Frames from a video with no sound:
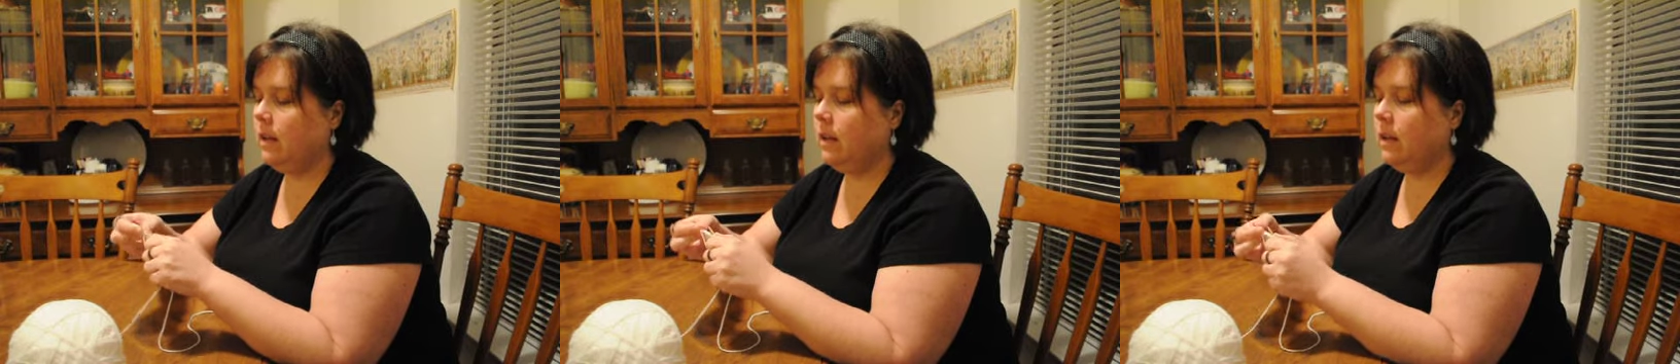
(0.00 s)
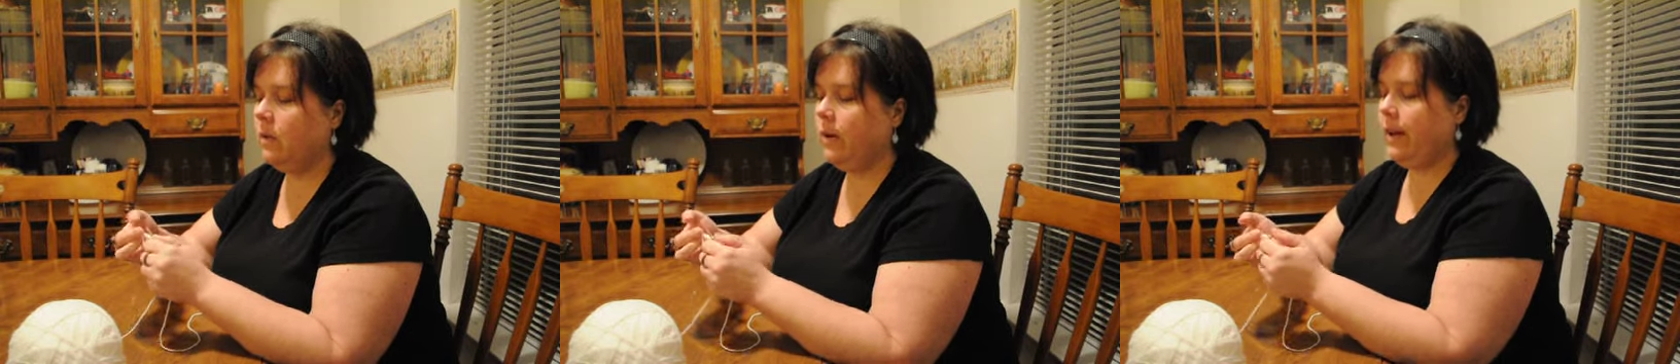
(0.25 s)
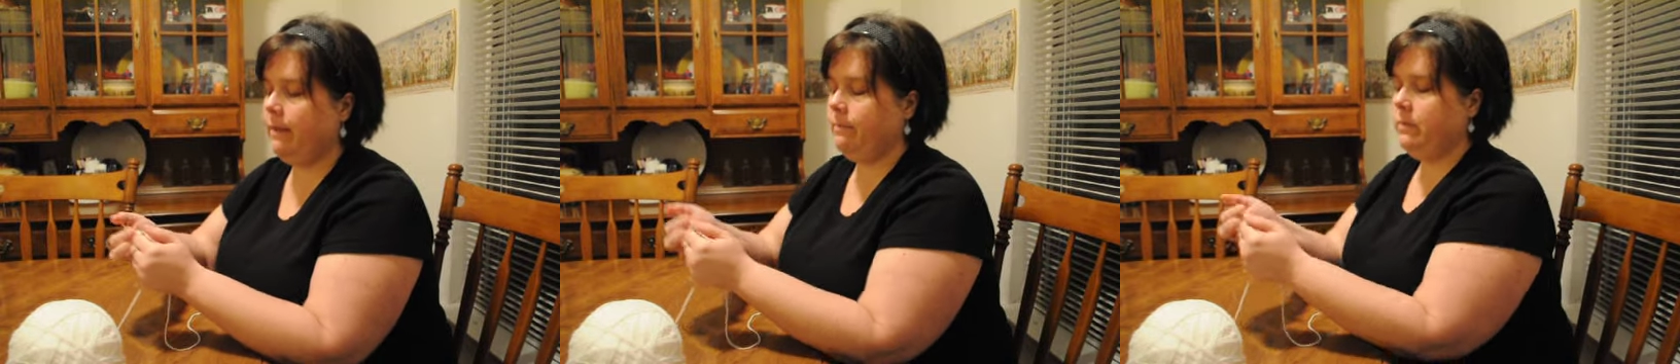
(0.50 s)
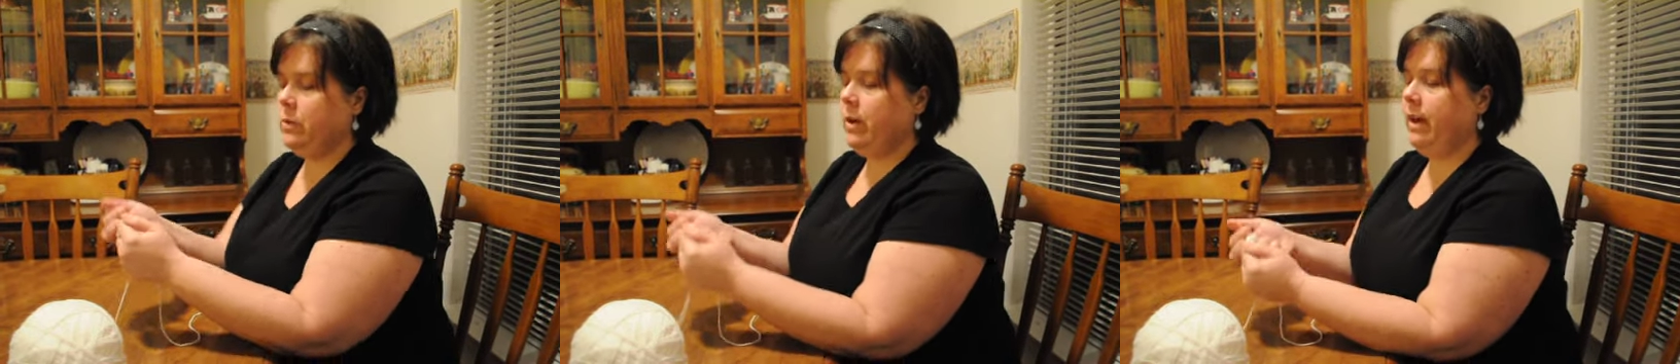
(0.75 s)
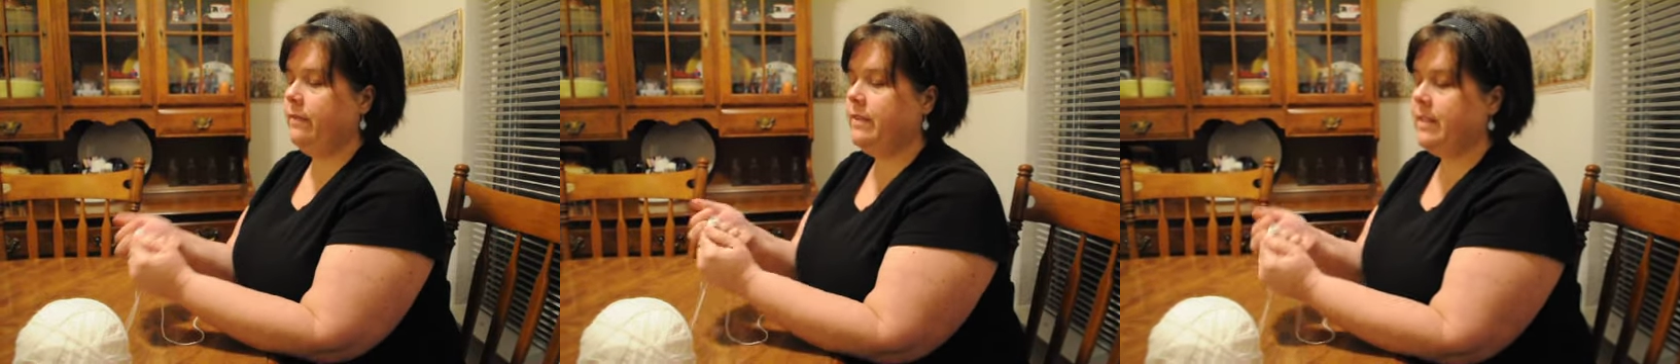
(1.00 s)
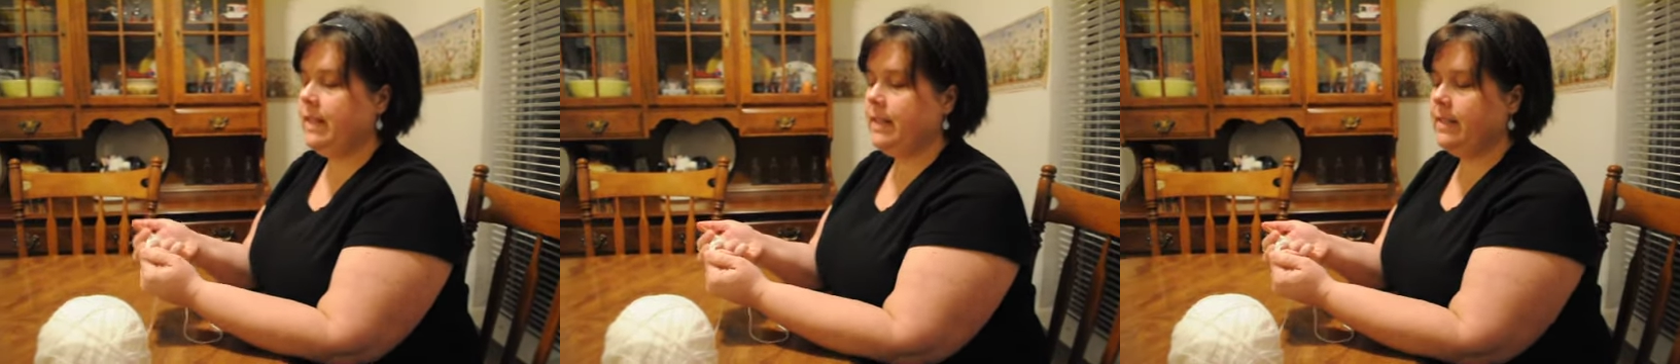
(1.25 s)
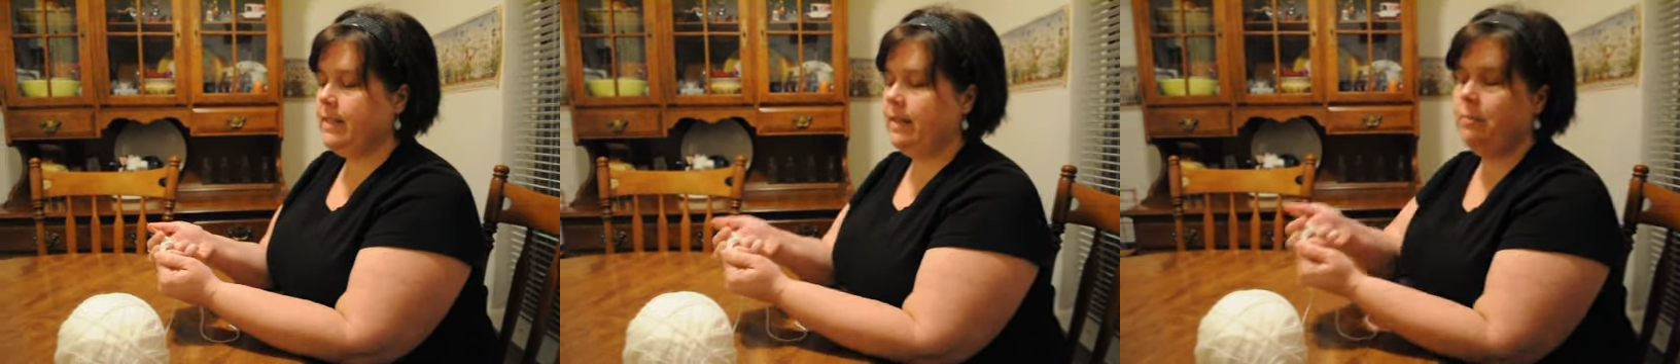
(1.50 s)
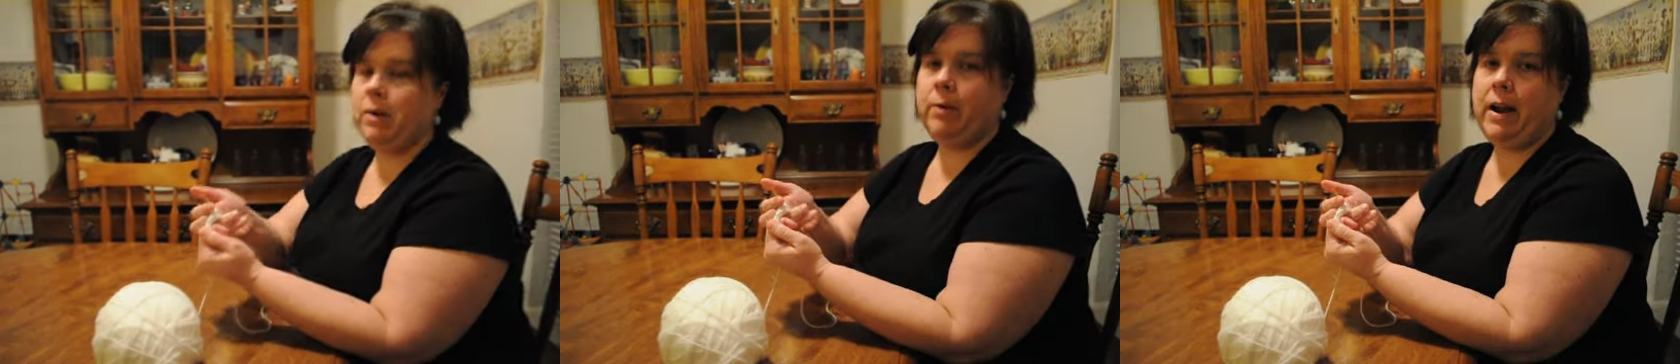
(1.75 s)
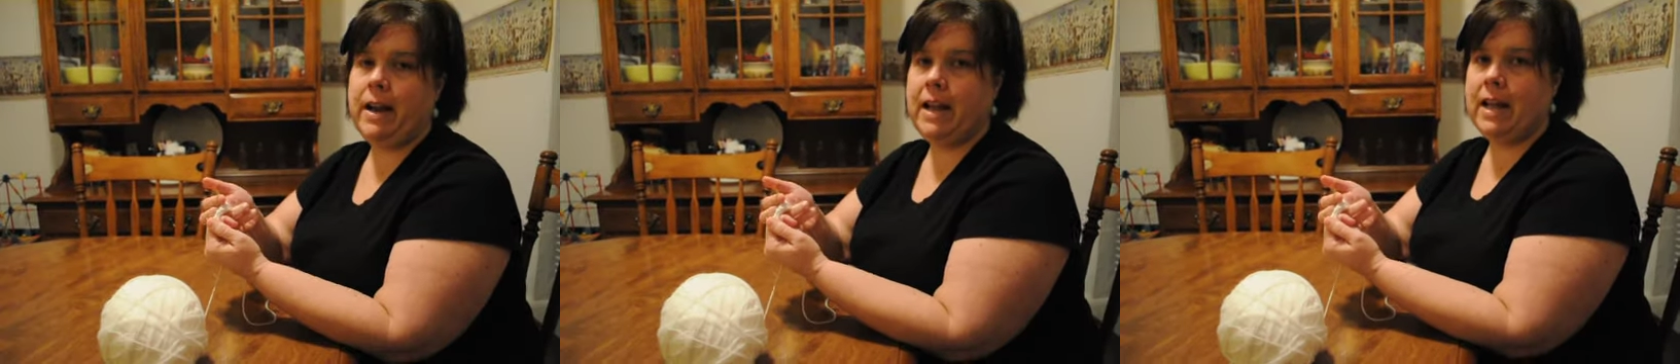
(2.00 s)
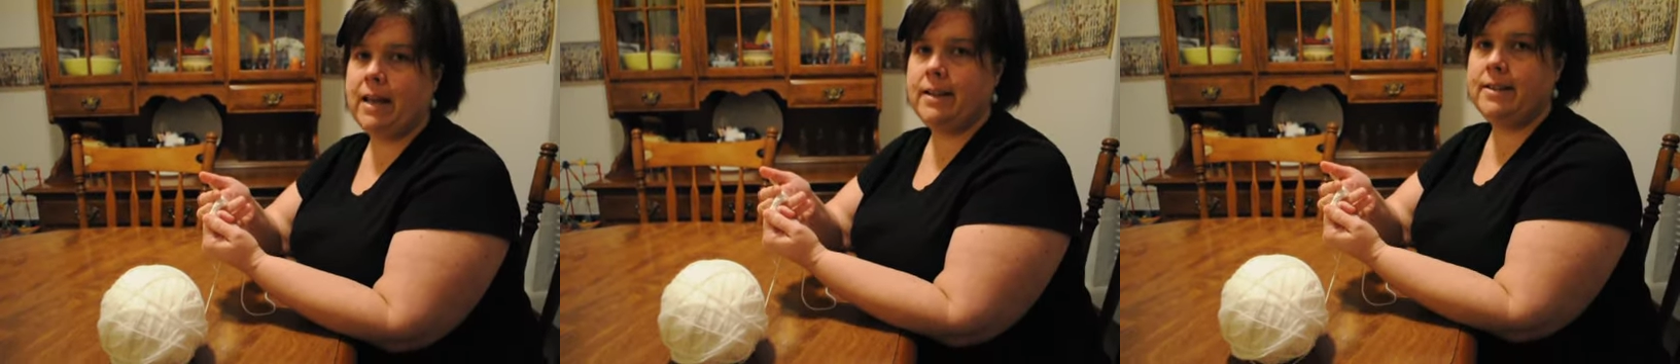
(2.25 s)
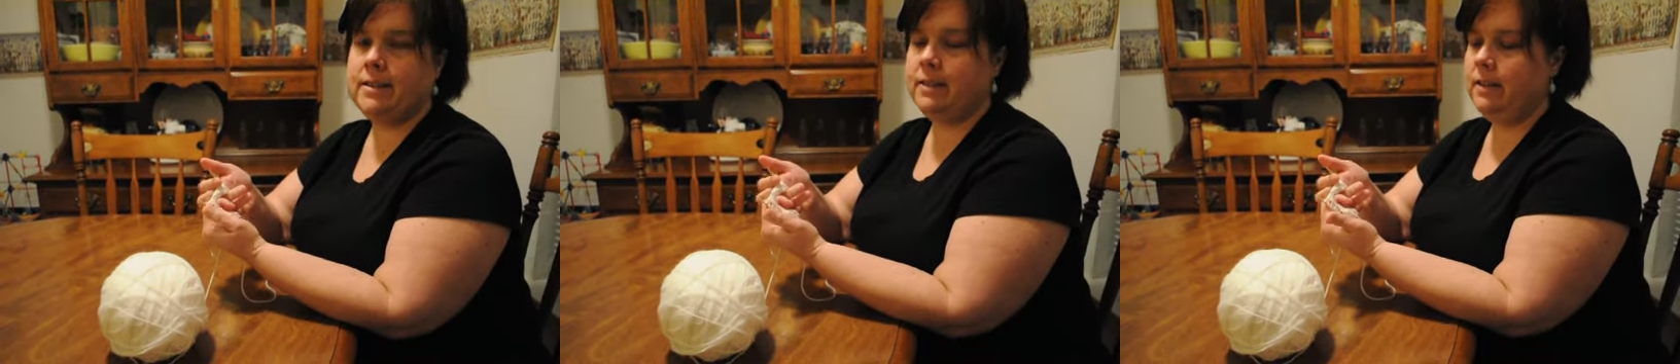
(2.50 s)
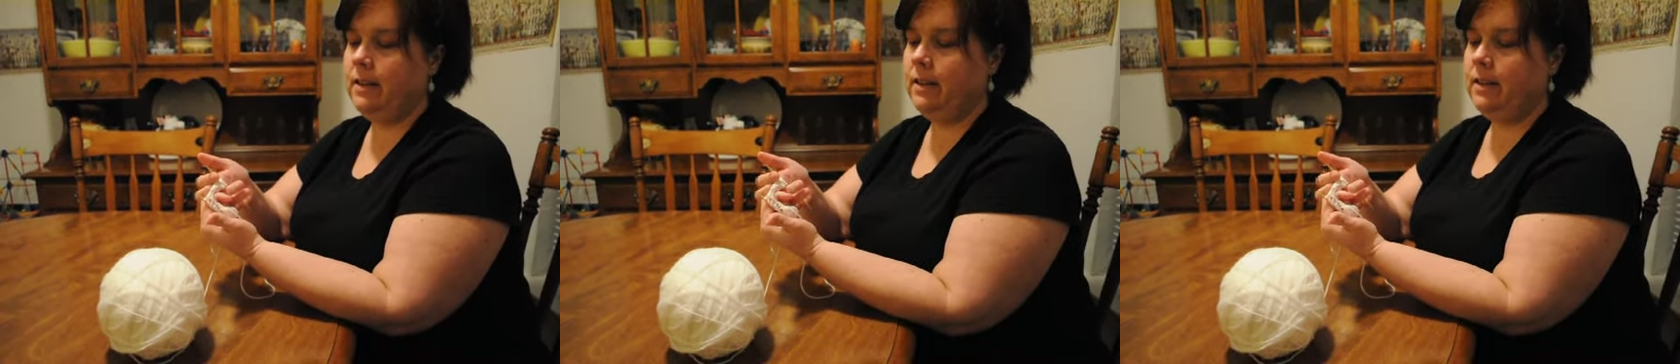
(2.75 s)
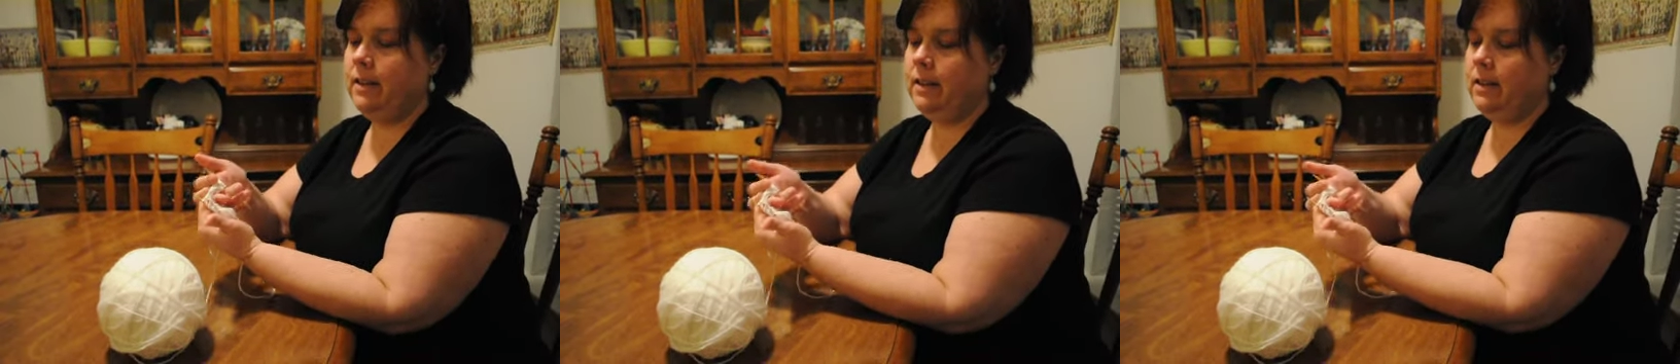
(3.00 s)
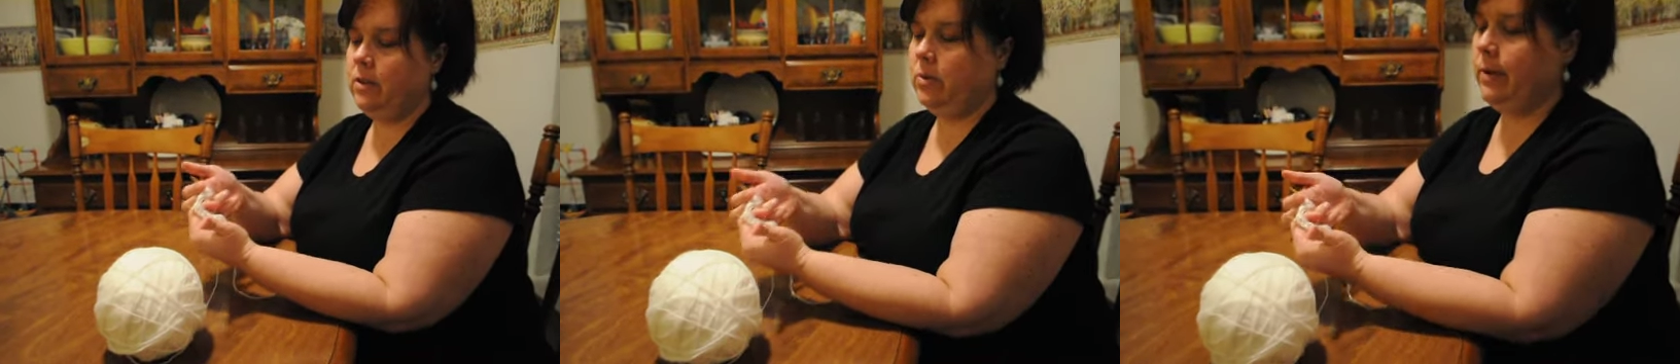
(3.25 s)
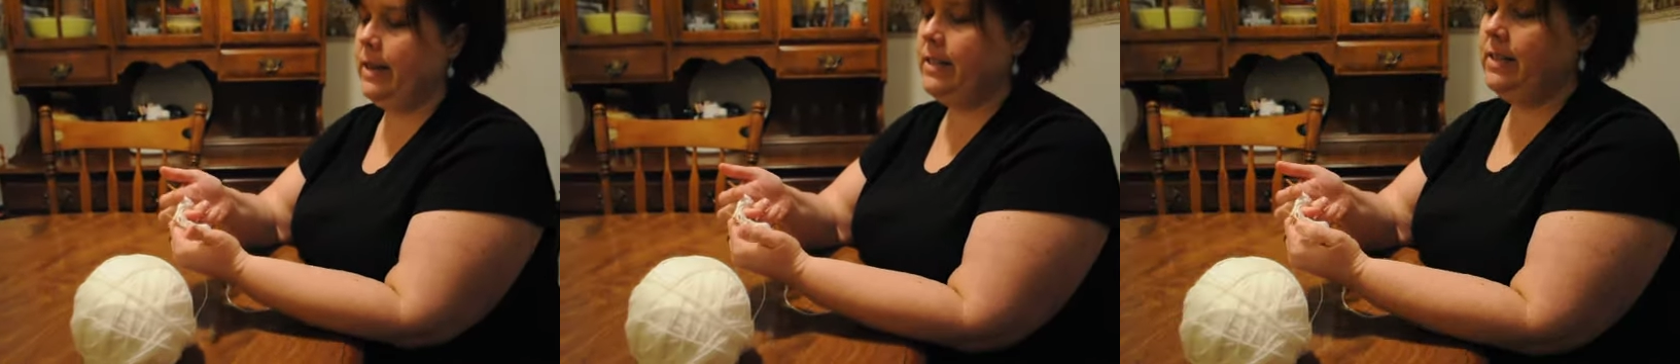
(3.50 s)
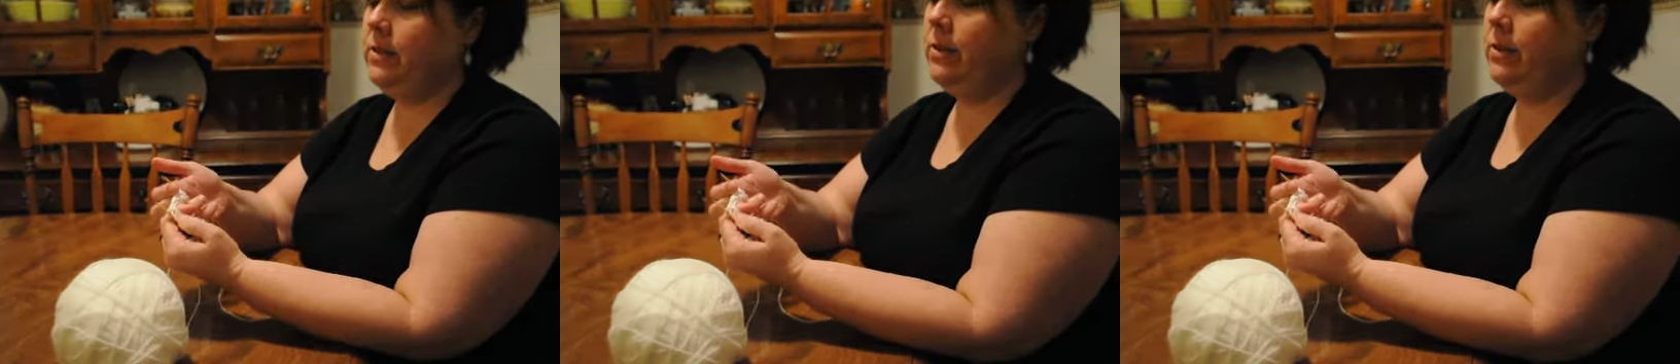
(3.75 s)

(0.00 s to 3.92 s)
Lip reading: Okay, so I have 6 in my right hand, the rest